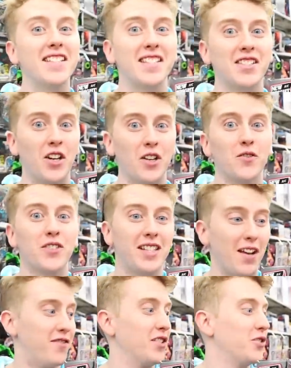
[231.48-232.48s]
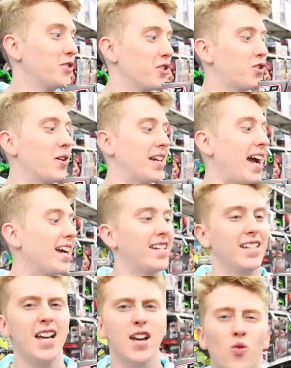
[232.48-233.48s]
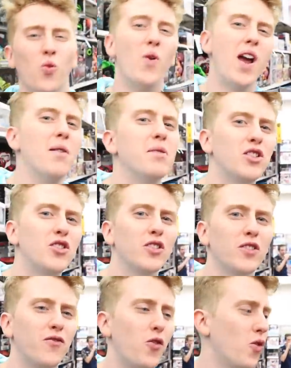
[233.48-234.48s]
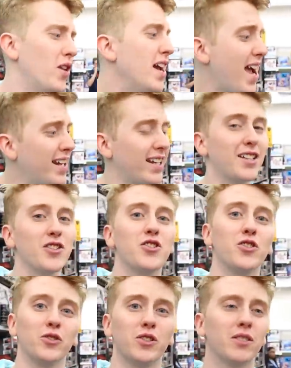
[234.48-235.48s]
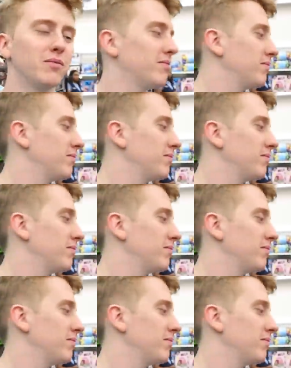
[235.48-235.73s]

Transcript: this is gonna definitely do the trick. I can ram into the fort and I can shoot.